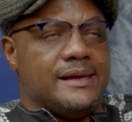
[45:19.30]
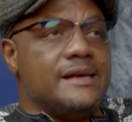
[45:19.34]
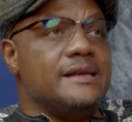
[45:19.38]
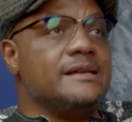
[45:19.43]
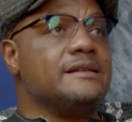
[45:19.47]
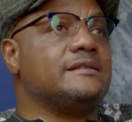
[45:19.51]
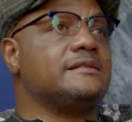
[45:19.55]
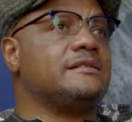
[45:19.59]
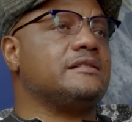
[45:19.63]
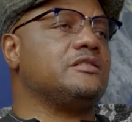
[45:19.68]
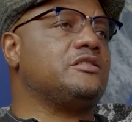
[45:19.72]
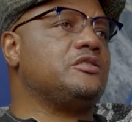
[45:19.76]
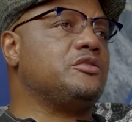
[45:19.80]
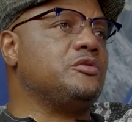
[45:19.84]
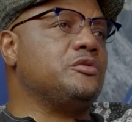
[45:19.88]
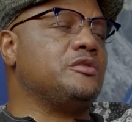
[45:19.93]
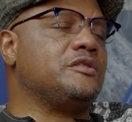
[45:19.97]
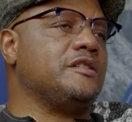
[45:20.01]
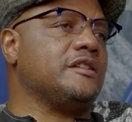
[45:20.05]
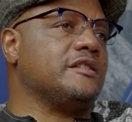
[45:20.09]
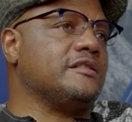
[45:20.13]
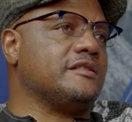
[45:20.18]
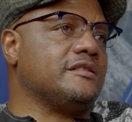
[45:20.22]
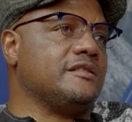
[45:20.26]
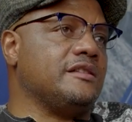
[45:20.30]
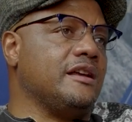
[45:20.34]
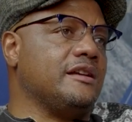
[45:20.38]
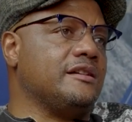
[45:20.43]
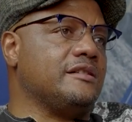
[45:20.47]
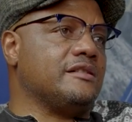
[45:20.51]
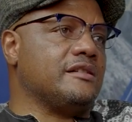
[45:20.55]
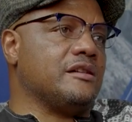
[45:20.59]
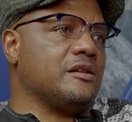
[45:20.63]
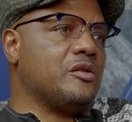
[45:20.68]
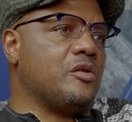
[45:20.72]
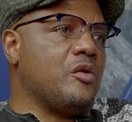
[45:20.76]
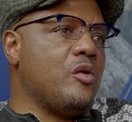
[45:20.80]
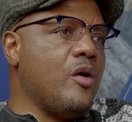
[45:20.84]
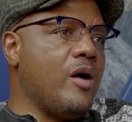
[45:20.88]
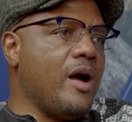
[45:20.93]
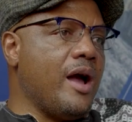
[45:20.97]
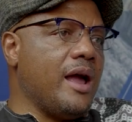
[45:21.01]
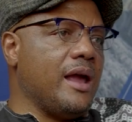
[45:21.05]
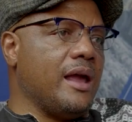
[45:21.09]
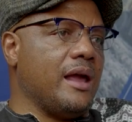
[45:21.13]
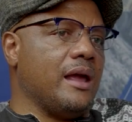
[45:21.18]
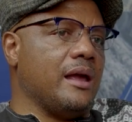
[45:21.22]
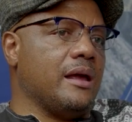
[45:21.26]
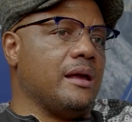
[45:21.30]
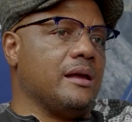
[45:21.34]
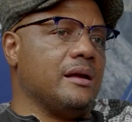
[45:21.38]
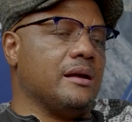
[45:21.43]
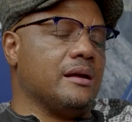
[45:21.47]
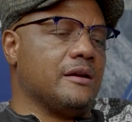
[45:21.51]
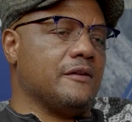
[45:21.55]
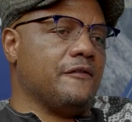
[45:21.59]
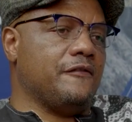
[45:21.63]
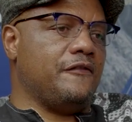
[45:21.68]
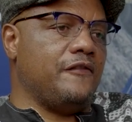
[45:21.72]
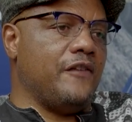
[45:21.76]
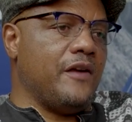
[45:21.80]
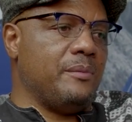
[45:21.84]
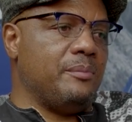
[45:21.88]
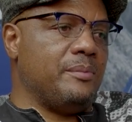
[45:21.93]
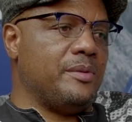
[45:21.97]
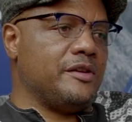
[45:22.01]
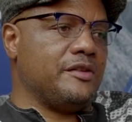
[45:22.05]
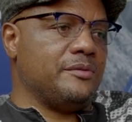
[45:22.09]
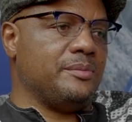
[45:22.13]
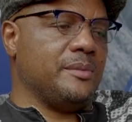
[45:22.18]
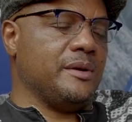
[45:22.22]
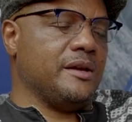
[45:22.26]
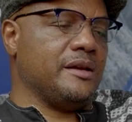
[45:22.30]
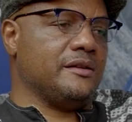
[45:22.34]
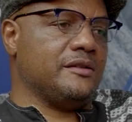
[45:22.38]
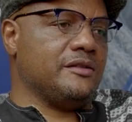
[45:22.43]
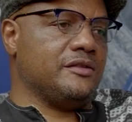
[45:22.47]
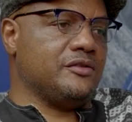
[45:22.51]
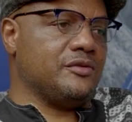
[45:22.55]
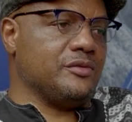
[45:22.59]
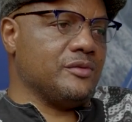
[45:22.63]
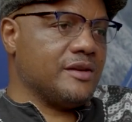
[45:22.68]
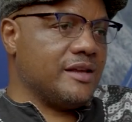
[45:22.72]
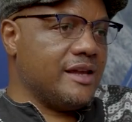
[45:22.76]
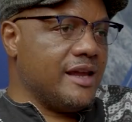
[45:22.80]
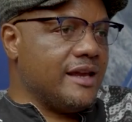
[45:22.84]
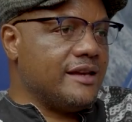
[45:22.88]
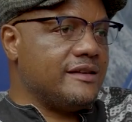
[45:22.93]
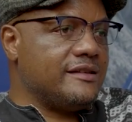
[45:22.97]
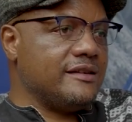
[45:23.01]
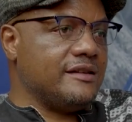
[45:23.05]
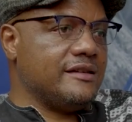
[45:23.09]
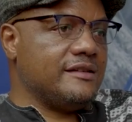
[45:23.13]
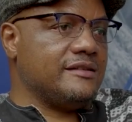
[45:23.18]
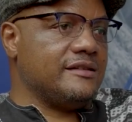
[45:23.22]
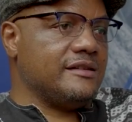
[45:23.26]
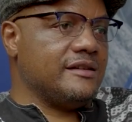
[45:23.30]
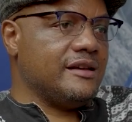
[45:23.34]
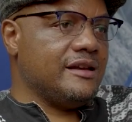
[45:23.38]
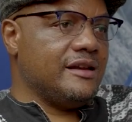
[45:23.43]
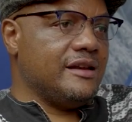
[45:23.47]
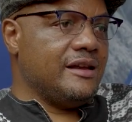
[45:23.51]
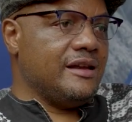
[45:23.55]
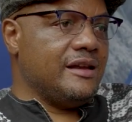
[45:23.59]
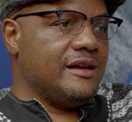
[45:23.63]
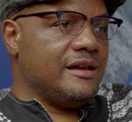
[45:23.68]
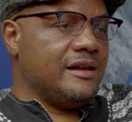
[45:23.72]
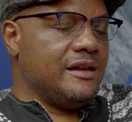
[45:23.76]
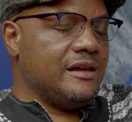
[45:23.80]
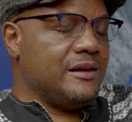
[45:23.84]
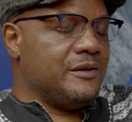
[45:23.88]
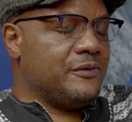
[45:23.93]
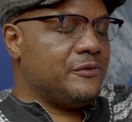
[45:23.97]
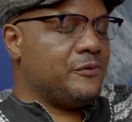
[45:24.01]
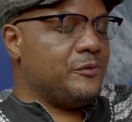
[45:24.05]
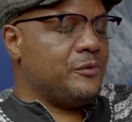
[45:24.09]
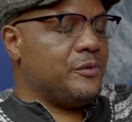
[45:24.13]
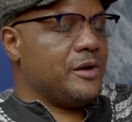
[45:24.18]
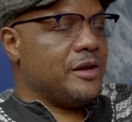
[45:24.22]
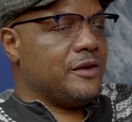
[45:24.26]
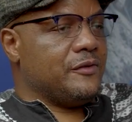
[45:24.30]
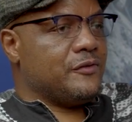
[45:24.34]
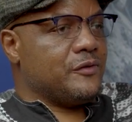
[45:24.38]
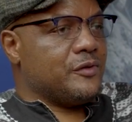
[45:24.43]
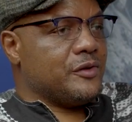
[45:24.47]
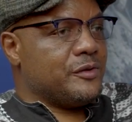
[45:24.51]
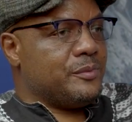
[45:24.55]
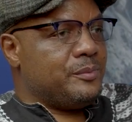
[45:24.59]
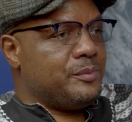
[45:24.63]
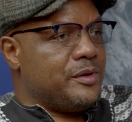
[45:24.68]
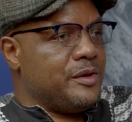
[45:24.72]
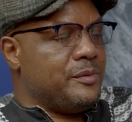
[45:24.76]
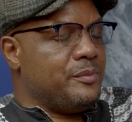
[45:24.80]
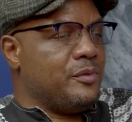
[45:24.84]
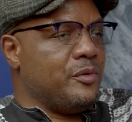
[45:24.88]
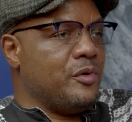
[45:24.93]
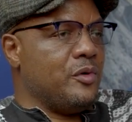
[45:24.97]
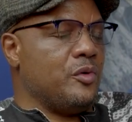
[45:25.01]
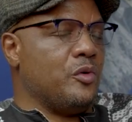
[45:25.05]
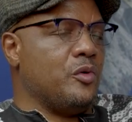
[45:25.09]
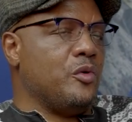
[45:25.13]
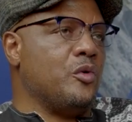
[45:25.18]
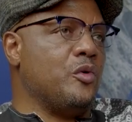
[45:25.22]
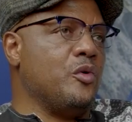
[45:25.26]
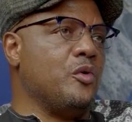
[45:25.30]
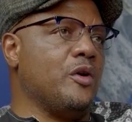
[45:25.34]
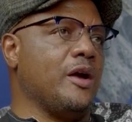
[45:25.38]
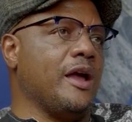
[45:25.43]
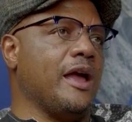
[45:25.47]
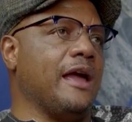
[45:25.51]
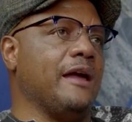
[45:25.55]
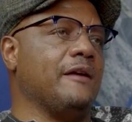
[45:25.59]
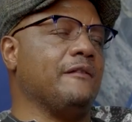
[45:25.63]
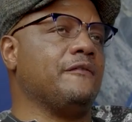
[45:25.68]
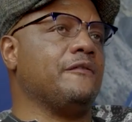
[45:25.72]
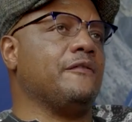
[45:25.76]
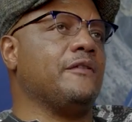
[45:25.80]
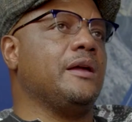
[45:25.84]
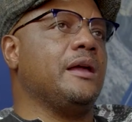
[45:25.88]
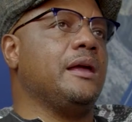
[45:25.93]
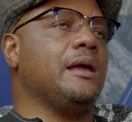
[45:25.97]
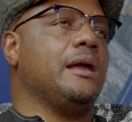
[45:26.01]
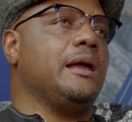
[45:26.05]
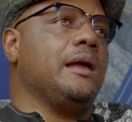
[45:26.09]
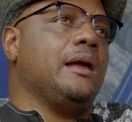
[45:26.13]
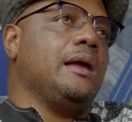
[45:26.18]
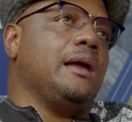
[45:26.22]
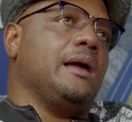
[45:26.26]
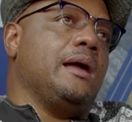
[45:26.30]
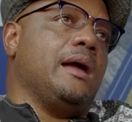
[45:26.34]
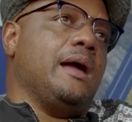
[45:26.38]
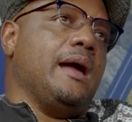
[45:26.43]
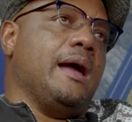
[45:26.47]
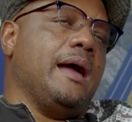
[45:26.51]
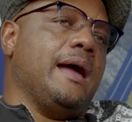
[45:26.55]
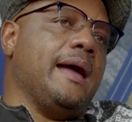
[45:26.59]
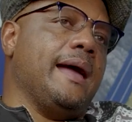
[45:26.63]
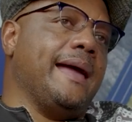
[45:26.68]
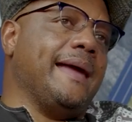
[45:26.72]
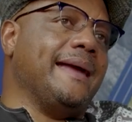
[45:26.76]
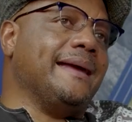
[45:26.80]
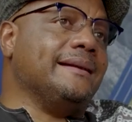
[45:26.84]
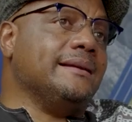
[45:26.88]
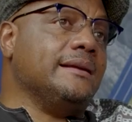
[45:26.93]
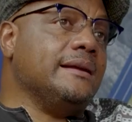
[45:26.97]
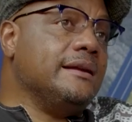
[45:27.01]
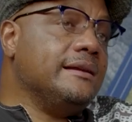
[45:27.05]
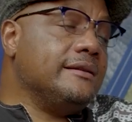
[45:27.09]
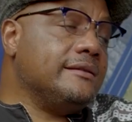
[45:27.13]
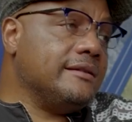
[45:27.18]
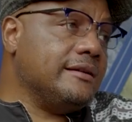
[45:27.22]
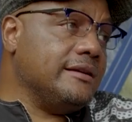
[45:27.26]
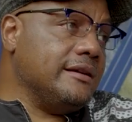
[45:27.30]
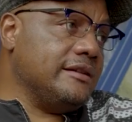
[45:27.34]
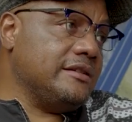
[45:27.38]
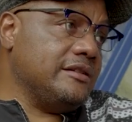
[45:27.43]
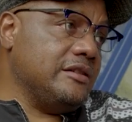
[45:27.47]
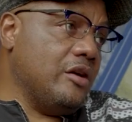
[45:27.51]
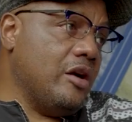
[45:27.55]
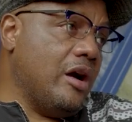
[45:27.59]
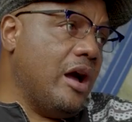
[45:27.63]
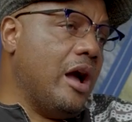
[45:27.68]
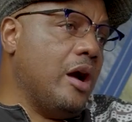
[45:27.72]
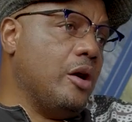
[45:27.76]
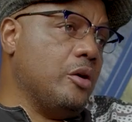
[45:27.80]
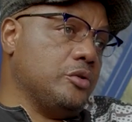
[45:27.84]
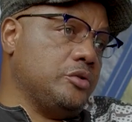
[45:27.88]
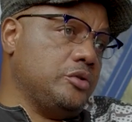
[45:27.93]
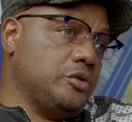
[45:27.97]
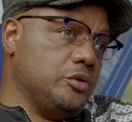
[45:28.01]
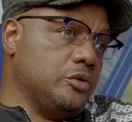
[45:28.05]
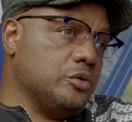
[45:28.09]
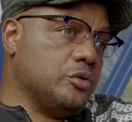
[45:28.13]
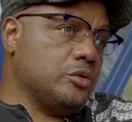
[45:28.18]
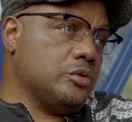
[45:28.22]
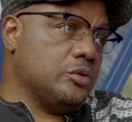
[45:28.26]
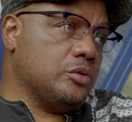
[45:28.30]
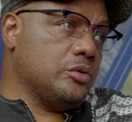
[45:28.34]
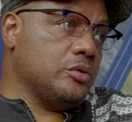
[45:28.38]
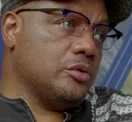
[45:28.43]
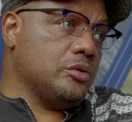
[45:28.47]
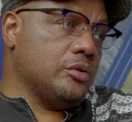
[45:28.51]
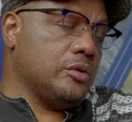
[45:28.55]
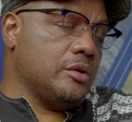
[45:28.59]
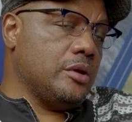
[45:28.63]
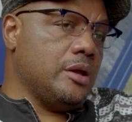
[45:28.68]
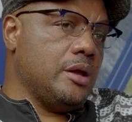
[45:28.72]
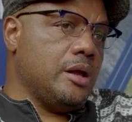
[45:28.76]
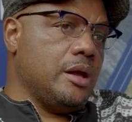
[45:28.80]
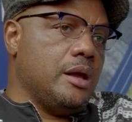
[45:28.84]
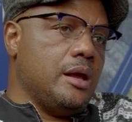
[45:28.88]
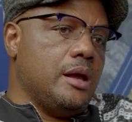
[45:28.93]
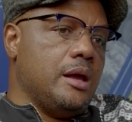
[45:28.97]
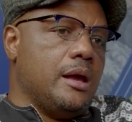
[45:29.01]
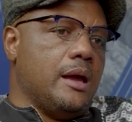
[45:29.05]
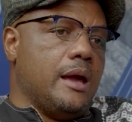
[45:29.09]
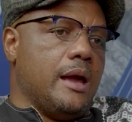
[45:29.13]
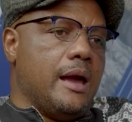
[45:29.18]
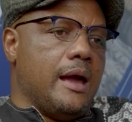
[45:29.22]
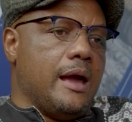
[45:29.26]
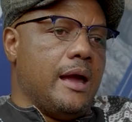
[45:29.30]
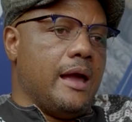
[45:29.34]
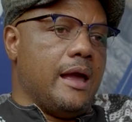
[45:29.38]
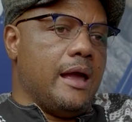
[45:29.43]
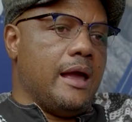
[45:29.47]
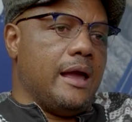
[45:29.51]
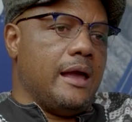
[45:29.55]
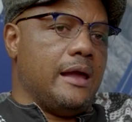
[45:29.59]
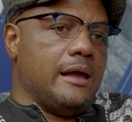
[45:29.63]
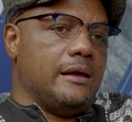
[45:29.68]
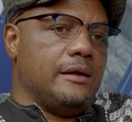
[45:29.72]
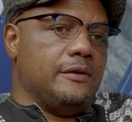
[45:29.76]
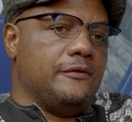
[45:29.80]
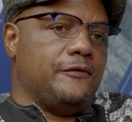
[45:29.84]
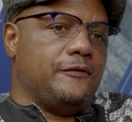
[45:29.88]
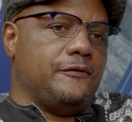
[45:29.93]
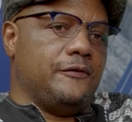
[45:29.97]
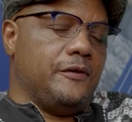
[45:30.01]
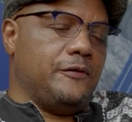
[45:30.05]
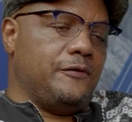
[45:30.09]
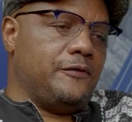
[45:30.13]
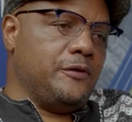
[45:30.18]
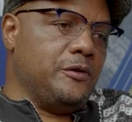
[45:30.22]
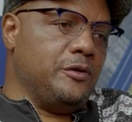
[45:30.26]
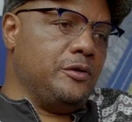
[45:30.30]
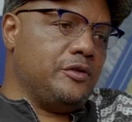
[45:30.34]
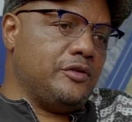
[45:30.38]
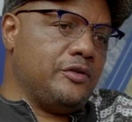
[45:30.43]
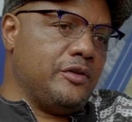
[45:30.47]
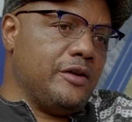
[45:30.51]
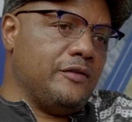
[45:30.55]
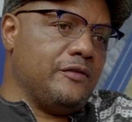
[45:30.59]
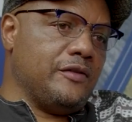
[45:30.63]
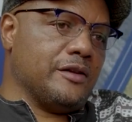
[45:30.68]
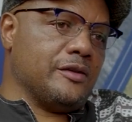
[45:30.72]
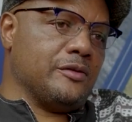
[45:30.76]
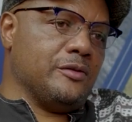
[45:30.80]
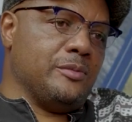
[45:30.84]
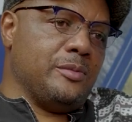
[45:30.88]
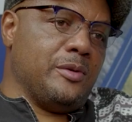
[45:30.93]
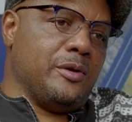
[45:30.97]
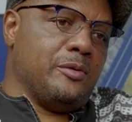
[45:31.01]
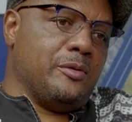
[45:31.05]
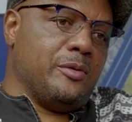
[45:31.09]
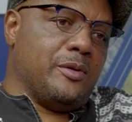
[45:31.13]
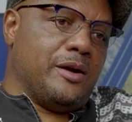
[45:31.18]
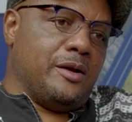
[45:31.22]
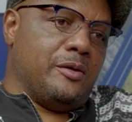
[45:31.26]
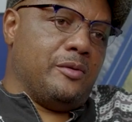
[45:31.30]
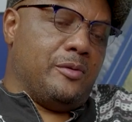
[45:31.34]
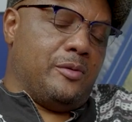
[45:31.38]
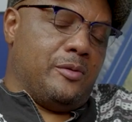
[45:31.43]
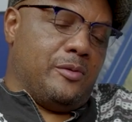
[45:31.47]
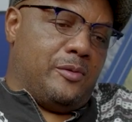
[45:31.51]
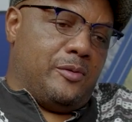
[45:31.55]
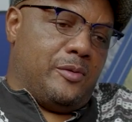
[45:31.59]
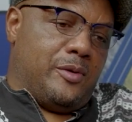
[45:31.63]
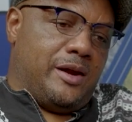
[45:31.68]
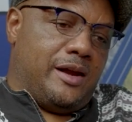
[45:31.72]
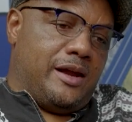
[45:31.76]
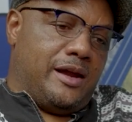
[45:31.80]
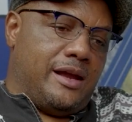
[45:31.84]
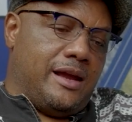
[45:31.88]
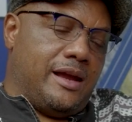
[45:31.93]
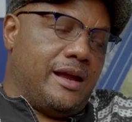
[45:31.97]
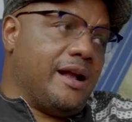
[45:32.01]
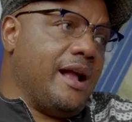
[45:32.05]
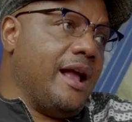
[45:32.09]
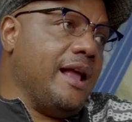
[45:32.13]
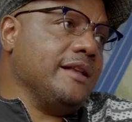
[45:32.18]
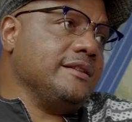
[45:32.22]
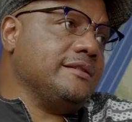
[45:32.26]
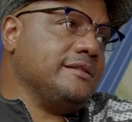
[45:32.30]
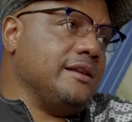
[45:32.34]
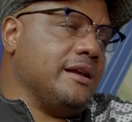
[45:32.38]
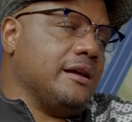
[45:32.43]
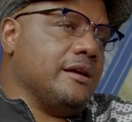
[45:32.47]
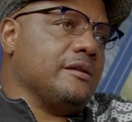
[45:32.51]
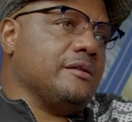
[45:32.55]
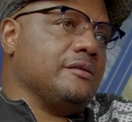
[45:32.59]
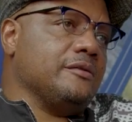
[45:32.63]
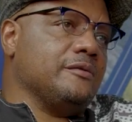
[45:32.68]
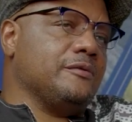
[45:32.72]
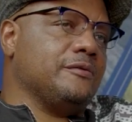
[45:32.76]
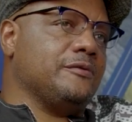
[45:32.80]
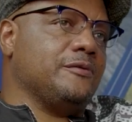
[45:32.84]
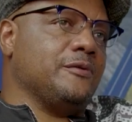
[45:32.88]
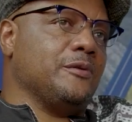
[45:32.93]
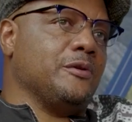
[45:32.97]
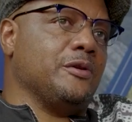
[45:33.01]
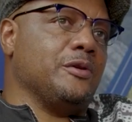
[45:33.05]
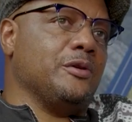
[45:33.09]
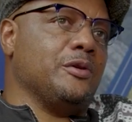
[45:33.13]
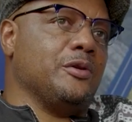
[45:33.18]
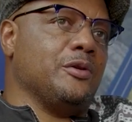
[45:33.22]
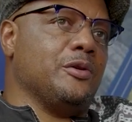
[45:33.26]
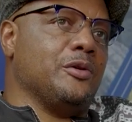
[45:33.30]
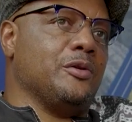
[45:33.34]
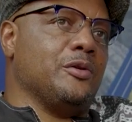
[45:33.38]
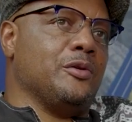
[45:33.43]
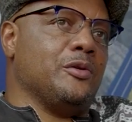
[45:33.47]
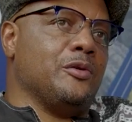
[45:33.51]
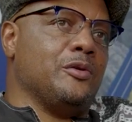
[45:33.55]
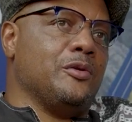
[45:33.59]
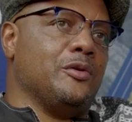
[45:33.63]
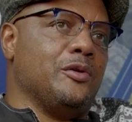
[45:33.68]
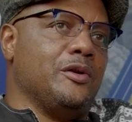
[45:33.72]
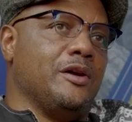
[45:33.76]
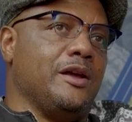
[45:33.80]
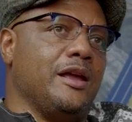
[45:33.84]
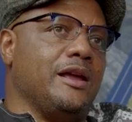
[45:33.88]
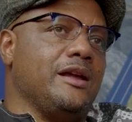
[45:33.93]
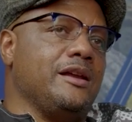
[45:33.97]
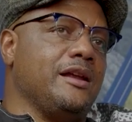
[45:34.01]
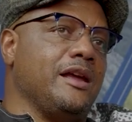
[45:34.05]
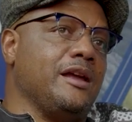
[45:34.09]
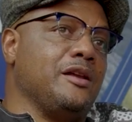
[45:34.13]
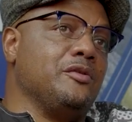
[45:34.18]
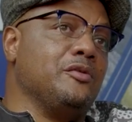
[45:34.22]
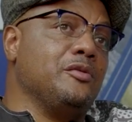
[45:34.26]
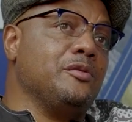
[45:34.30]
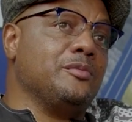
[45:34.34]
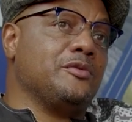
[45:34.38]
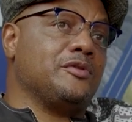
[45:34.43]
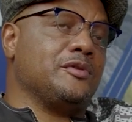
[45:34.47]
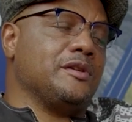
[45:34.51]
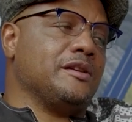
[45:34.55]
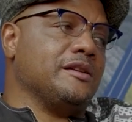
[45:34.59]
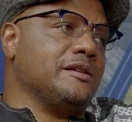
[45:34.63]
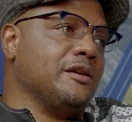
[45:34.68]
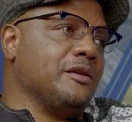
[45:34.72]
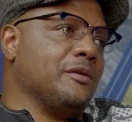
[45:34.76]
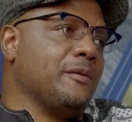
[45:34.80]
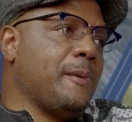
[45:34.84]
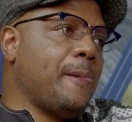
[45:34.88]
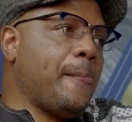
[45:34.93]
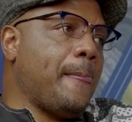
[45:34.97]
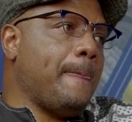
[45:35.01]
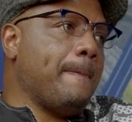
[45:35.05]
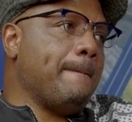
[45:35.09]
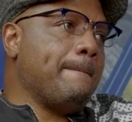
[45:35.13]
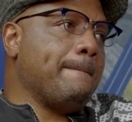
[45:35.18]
institutions that require refurbishment to get it if we have got people who have an international outlook. If you, Trevor Ngube, were a counselor for your area in Umskindel,